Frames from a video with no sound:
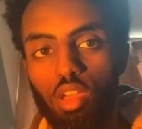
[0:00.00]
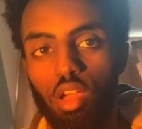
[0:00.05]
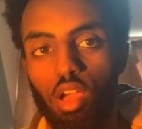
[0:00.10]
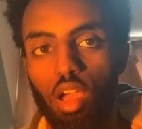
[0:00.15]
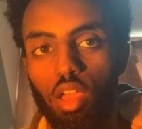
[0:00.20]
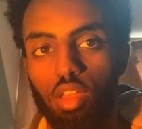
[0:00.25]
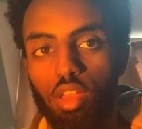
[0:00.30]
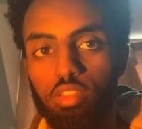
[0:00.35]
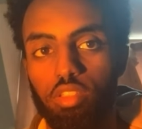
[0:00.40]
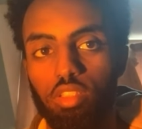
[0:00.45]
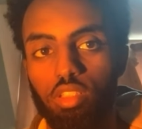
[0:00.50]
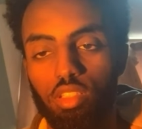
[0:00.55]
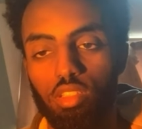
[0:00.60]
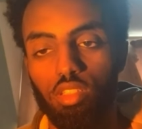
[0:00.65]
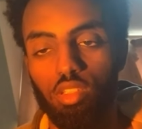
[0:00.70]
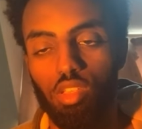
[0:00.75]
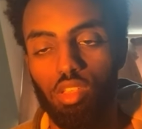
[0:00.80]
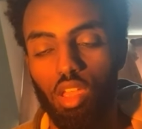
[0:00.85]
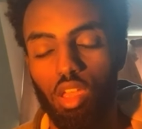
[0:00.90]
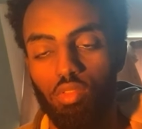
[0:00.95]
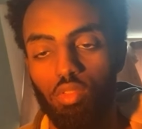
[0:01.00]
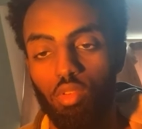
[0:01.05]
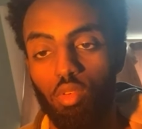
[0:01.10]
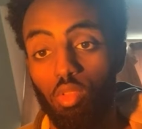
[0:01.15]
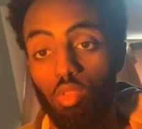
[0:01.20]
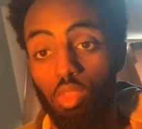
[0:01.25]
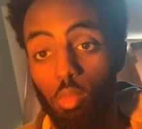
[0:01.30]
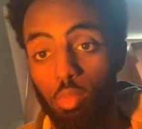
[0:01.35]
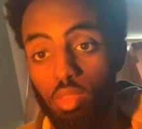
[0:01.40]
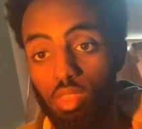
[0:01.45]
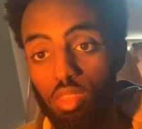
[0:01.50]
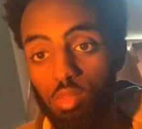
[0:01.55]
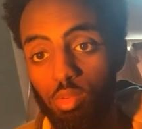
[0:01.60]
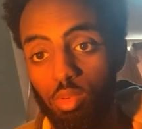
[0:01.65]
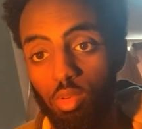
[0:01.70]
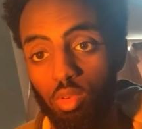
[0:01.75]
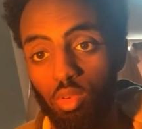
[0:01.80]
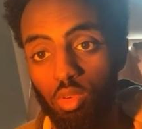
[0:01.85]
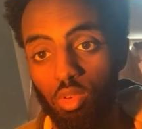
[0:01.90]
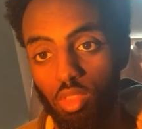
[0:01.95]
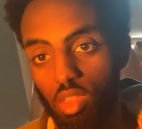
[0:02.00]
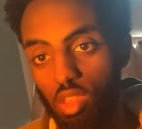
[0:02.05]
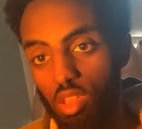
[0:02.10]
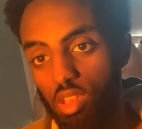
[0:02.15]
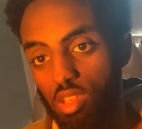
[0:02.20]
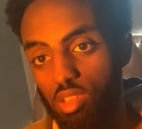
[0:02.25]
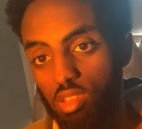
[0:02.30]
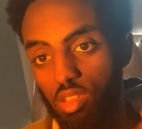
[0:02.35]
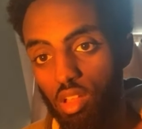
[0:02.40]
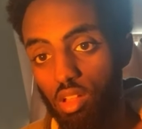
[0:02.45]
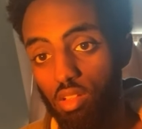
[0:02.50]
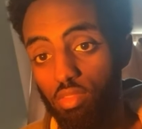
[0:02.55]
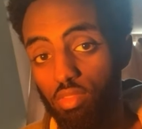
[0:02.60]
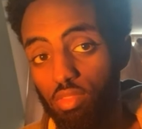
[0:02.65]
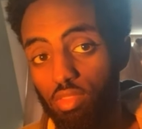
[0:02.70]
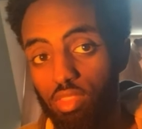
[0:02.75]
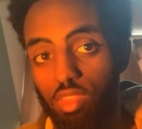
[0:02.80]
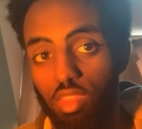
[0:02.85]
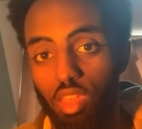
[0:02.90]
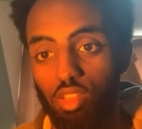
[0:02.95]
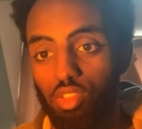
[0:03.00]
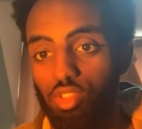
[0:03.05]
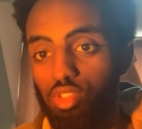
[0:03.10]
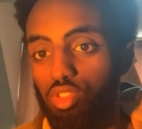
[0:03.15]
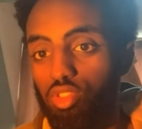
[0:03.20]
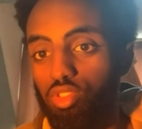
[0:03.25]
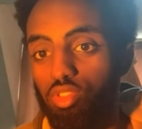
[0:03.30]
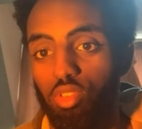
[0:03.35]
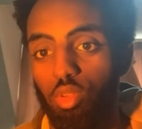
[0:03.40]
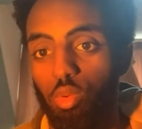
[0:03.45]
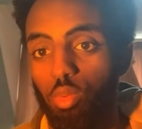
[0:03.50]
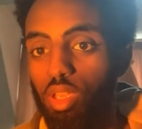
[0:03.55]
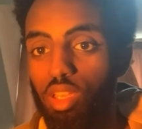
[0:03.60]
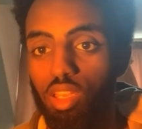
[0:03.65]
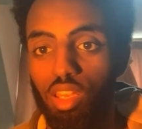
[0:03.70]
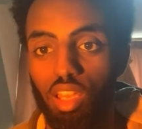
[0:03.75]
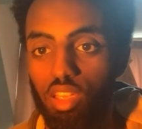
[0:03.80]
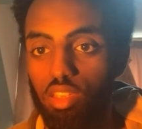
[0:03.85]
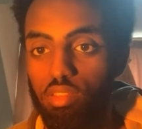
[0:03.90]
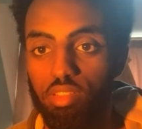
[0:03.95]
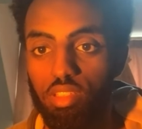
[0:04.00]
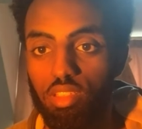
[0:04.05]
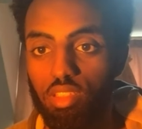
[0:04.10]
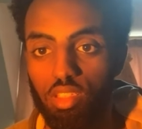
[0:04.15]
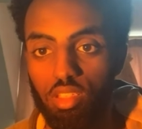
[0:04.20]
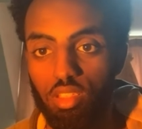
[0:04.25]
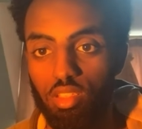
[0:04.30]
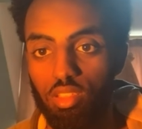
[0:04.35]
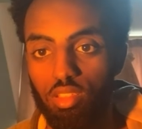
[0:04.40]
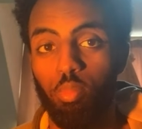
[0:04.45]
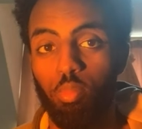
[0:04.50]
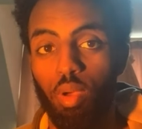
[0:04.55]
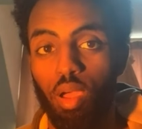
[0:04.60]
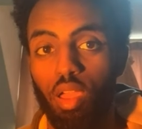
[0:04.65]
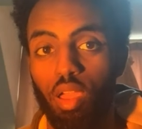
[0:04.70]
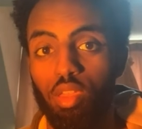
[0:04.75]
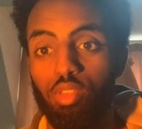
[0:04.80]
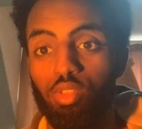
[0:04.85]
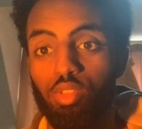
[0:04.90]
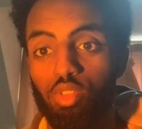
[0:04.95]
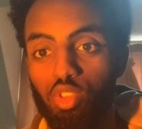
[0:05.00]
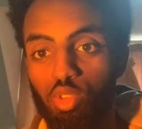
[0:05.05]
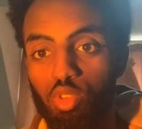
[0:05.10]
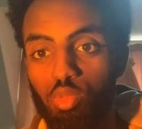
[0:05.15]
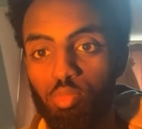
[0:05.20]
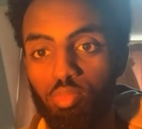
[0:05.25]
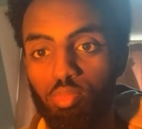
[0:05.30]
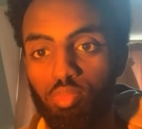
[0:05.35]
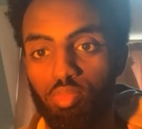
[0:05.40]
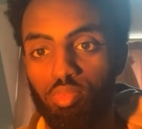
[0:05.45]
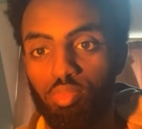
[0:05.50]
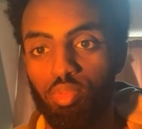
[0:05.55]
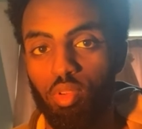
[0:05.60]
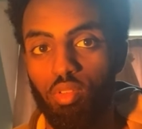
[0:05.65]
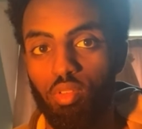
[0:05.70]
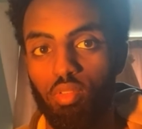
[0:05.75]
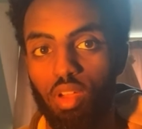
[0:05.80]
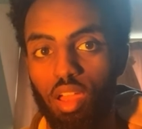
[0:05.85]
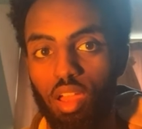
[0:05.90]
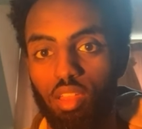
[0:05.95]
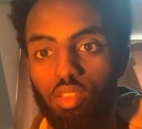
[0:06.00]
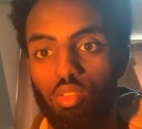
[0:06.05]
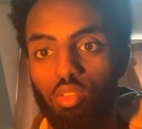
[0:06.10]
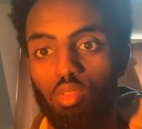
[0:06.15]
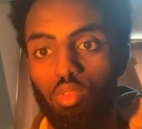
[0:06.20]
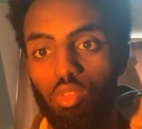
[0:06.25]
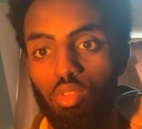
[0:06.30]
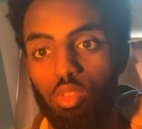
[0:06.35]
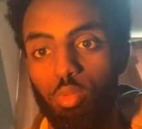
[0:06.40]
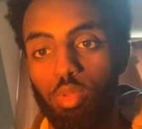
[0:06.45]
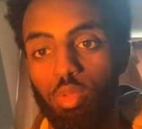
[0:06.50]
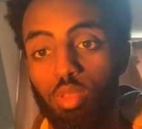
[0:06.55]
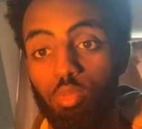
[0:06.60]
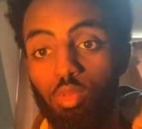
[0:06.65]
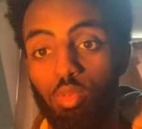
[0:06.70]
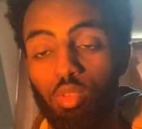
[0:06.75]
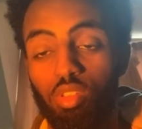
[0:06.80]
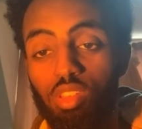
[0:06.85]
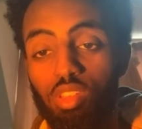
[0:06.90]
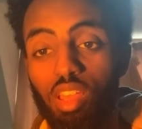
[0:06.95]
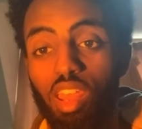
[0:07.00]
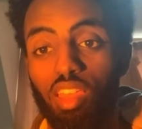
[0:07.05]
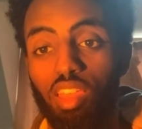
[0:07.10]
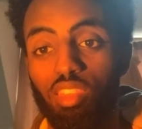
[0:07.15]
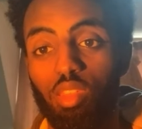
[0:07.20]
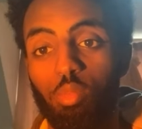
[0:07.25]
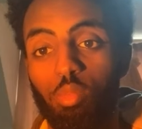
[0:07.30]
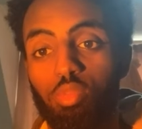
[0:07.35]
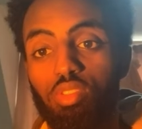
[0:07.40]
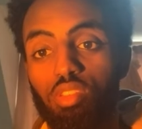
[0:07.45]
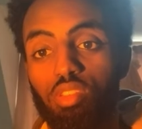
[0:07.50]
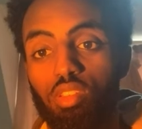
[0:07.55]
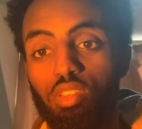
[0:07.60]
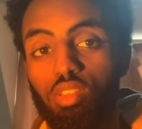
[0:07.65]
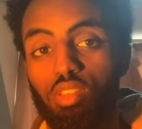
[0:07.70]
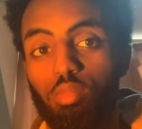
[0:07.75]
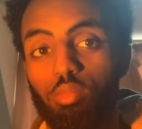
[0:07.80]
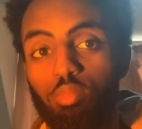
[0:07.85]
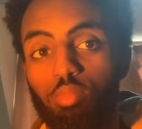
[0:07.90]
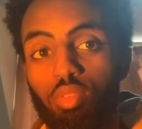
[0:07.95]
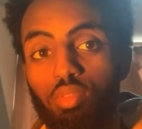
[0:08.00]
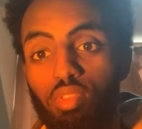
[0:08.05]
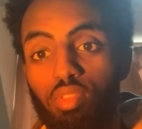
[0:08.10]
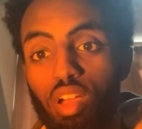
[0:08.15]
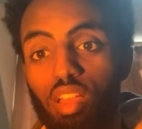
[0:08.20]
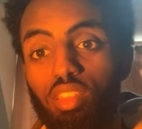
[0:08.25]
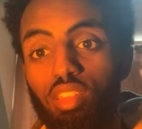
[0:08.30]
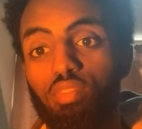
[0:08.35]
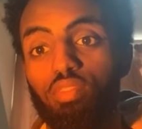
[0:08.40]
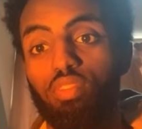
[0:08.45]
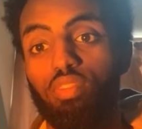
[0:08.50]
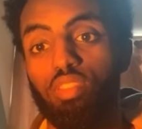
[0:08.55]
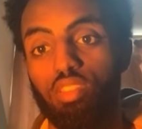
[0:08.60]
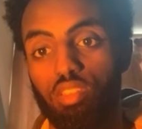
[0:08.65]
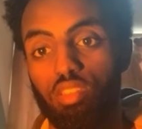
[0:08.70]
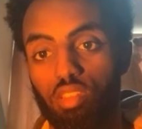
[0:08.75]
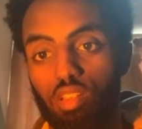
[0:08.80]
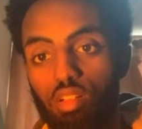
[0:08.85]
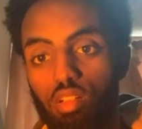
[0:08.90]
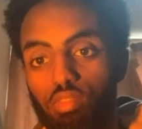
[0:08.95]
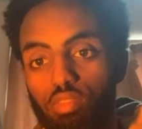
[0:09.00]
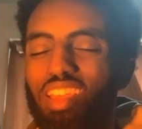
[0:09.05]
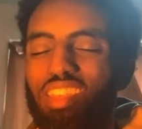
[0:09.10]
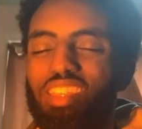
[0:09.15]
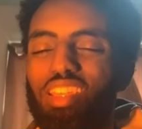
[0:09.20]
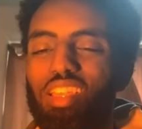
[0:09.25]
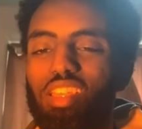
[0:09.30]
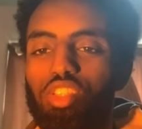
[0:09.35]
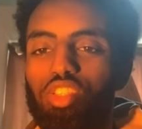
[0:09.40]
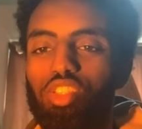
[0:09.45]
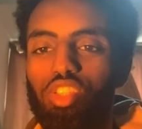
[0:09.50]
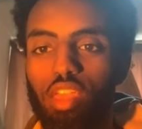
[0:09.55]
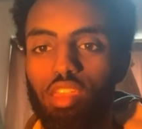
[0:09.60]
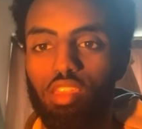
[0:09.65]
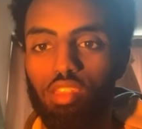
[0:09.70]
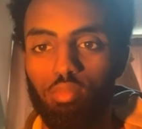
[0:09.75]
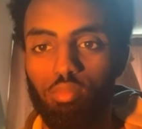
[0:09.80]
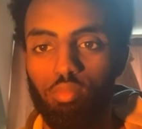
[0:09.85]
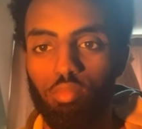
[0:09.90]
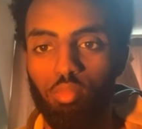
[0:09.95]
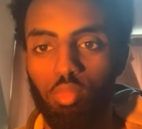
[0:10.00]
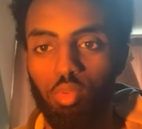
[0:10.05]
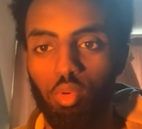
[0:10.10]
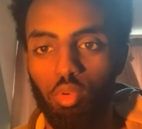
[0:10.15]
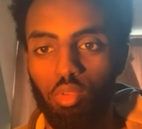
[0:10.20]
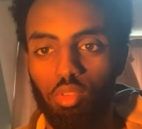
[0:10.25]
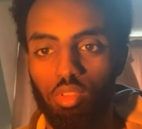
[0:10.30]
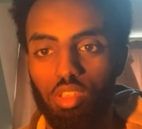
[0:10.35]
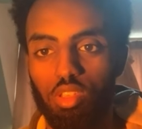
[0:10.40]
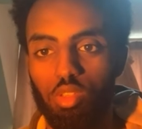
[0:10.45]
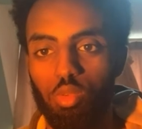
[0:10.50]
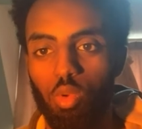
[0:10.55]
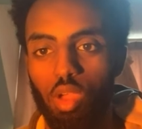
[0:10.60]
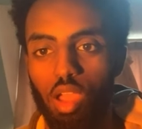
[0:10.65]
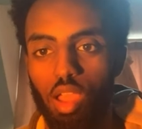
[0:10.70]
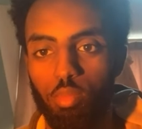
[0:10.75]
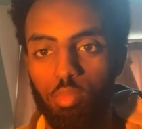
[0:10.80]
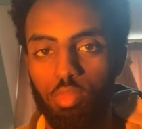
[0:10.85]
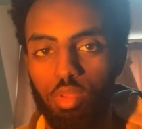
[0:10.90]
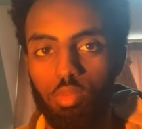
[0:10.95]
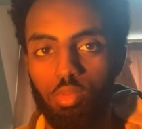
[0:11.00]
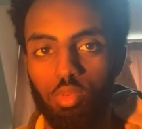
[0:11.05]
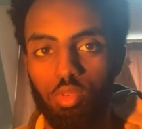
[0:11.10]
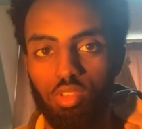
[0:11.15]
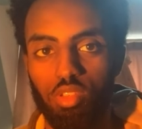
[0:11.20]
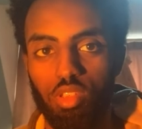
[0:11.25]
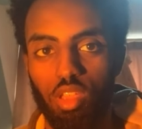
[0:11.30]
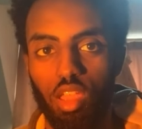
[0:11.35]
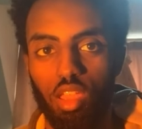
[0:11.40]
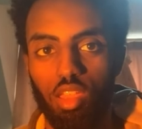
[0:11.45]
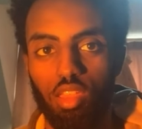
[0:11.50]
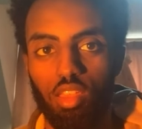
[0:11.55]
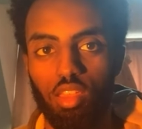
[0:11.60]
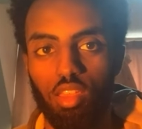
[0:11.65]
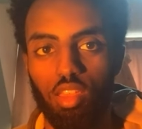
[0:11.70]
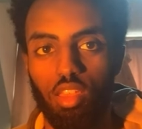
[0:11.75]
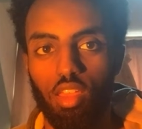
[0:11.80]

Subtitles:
and you need to serve other people other than yourself. That's just the way life is. By you providing other people, you'll end up providing for yourself. It's cliche, but this is why people say